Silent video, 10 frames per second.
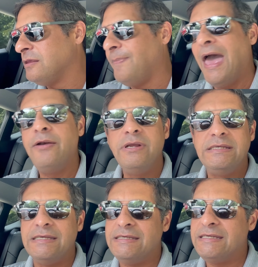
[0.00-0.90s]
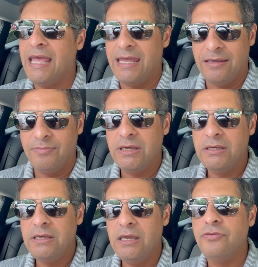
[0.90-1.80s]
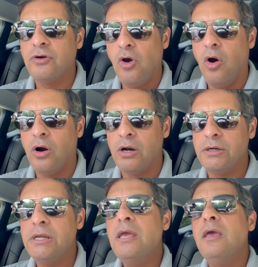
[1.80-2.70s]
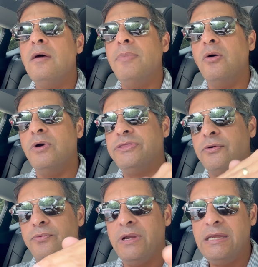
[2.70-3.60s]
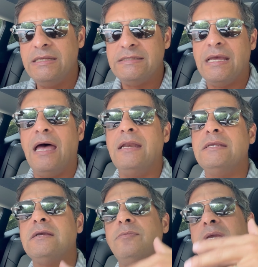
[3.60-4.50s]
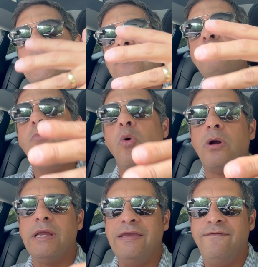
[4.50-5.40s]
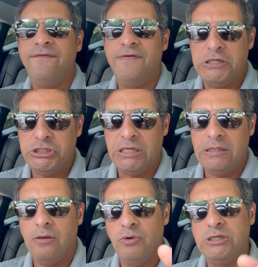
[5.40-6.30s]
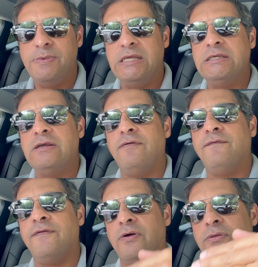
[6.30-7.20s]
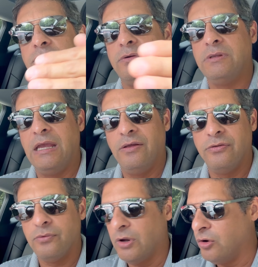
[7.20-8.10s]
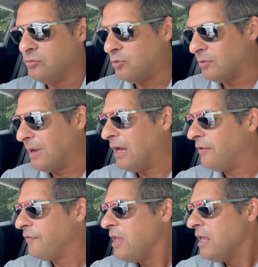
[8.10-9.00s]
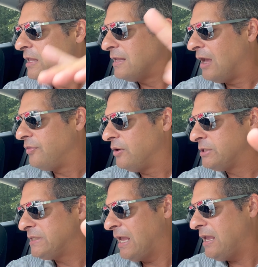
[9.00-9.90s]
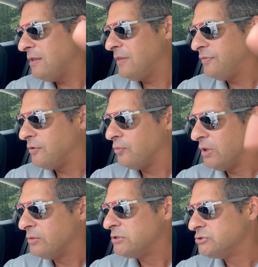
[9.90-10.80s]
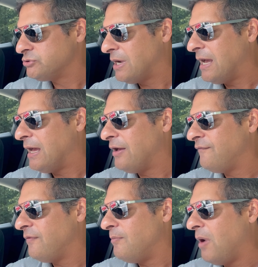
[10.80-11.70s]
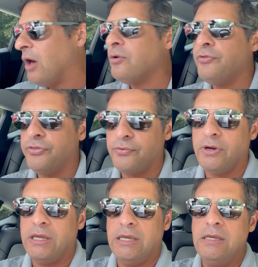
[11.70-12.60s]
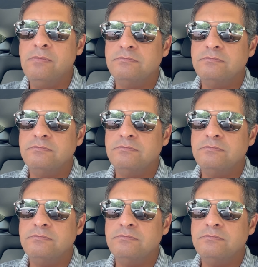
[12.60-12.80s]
battery's the same in the car, but with the redesign, it's going to be more efficient, which means further down the road, more miles. Now, they're saying that the rear-wheel drive Model 3